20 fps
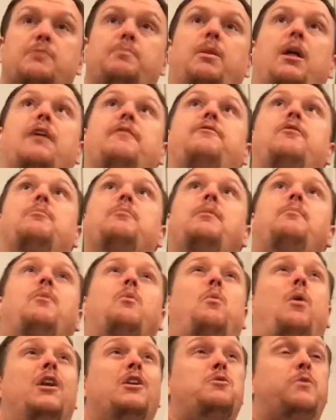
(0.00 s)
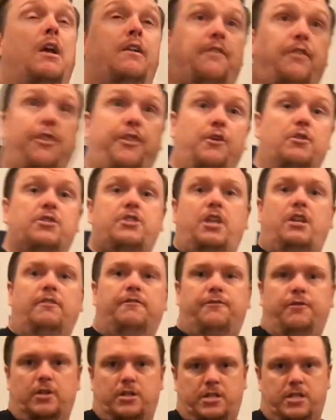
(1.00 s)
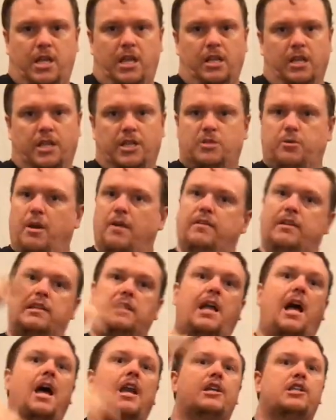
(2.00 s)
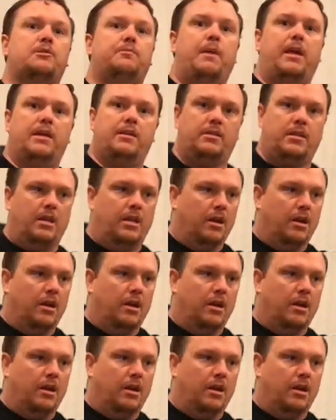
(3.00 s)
this platform, number one, is we have thirteen foot ceilings. So we have a lot of space